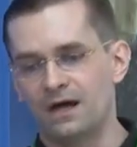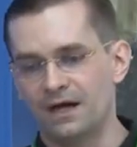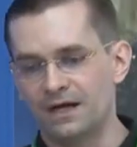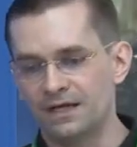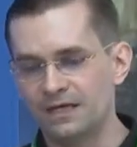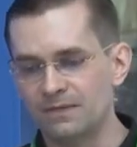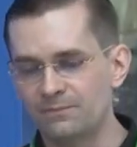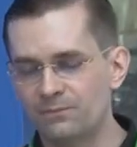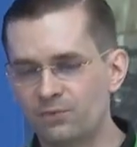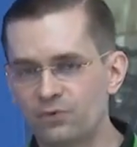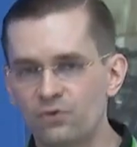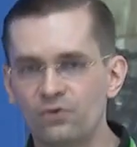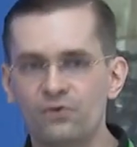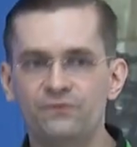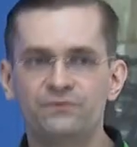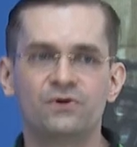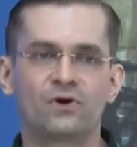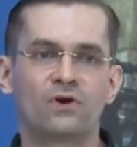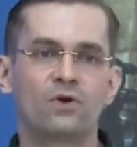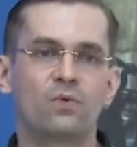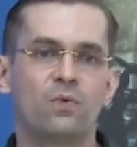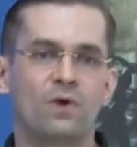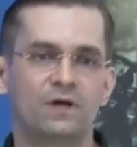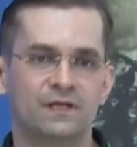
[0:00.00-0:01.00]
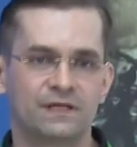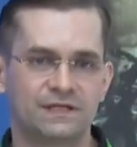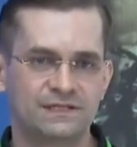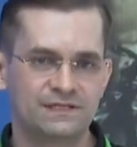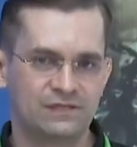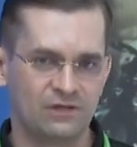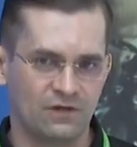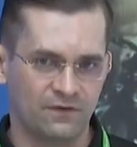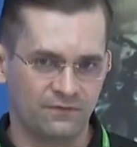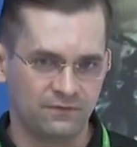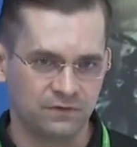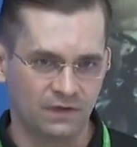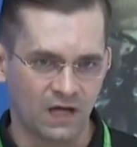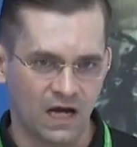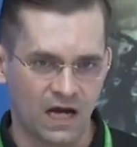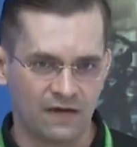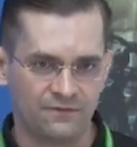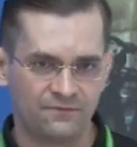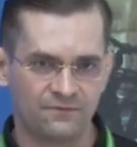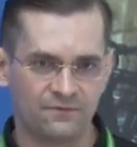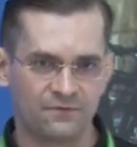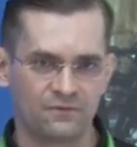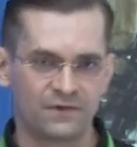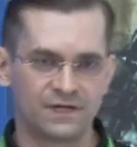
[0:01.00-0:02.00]
improve your quality of
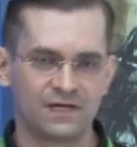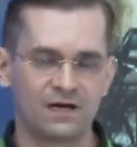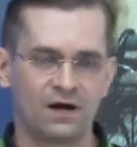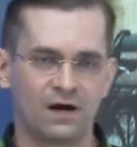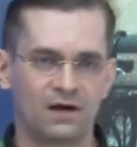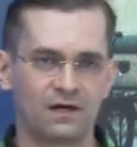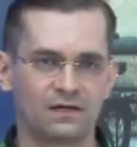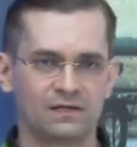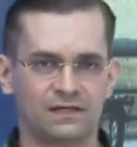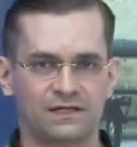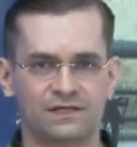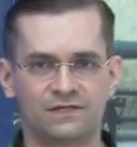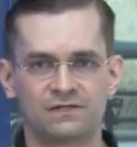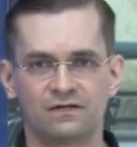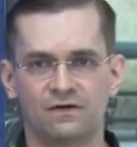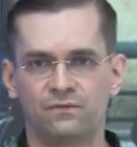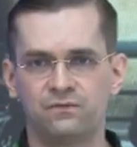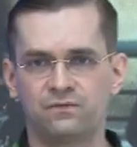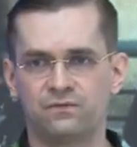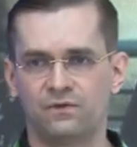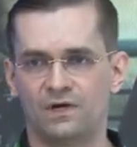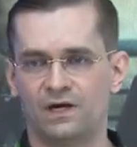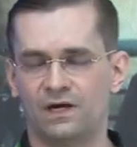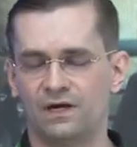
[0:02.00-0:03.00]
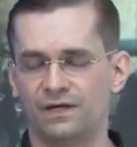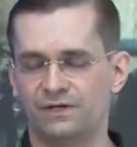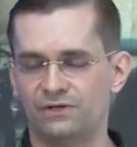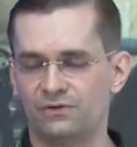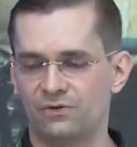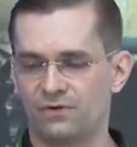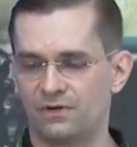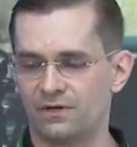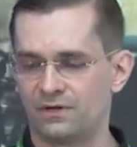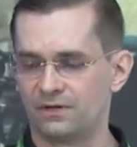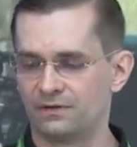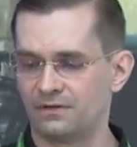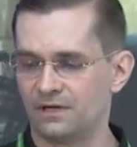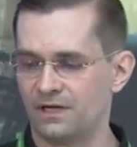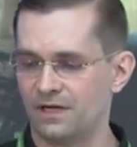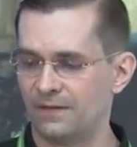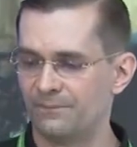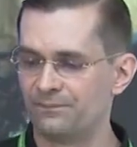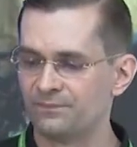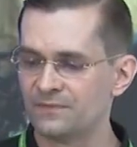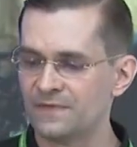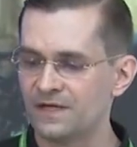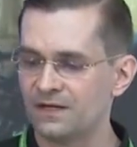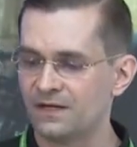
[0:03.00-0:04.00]
life regardless of your
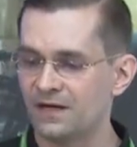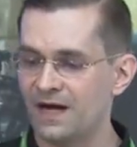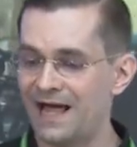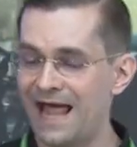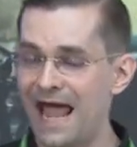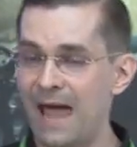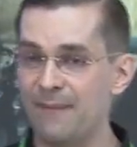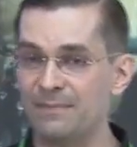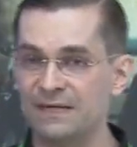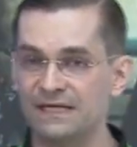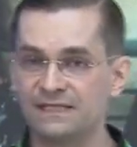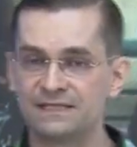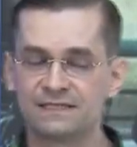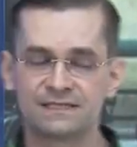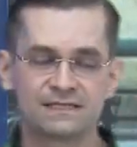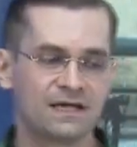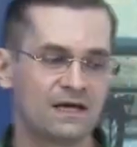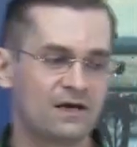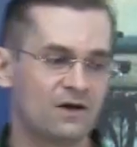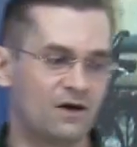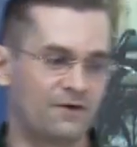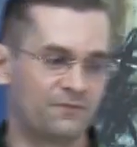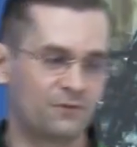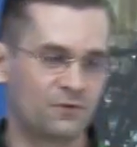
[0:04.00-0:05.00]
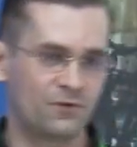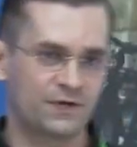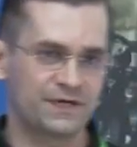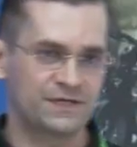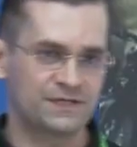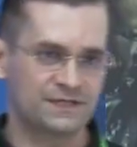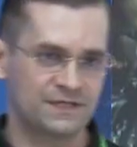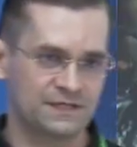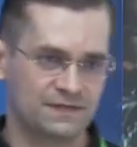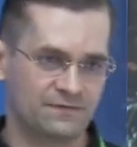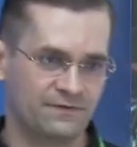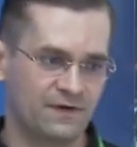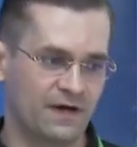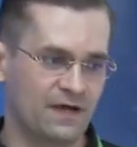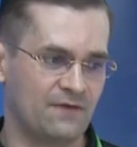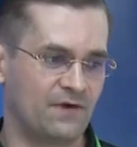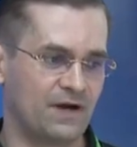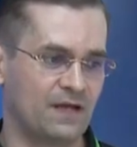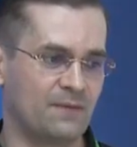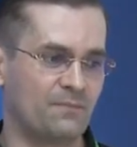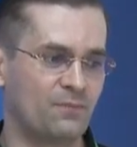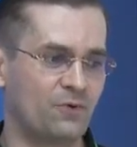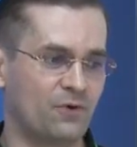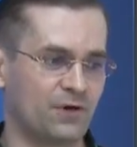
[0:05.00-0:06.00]
habits. Of course, it's very,
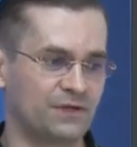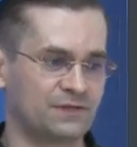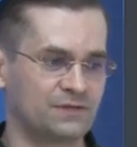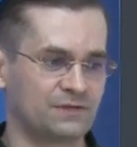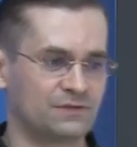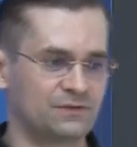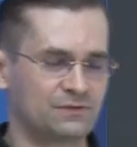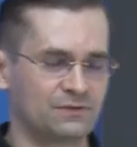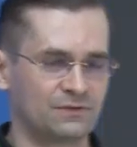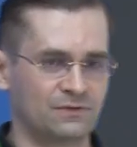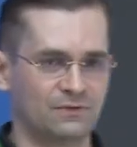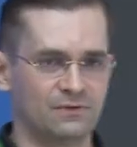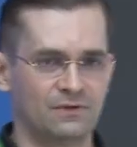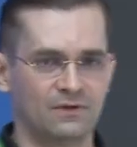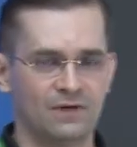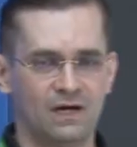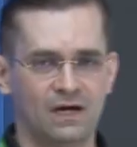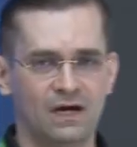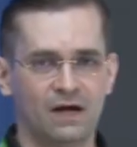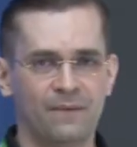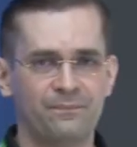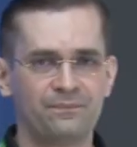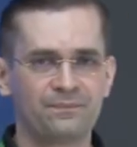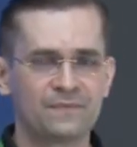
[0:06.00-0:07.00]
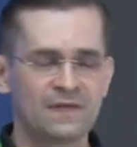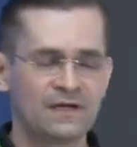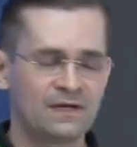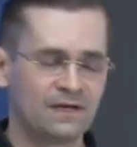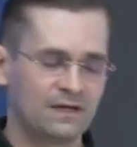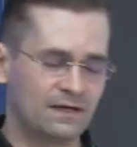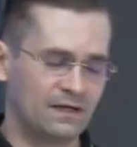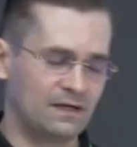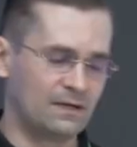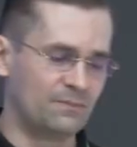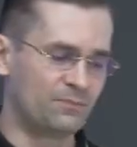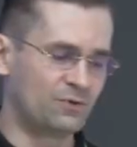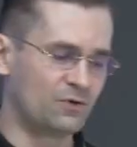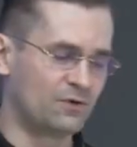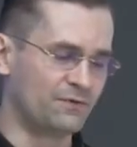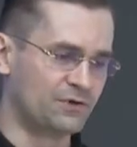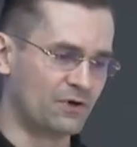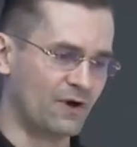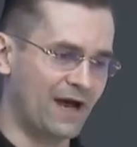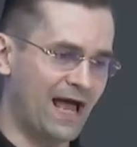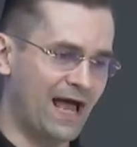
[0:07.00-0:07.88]
very important to improve your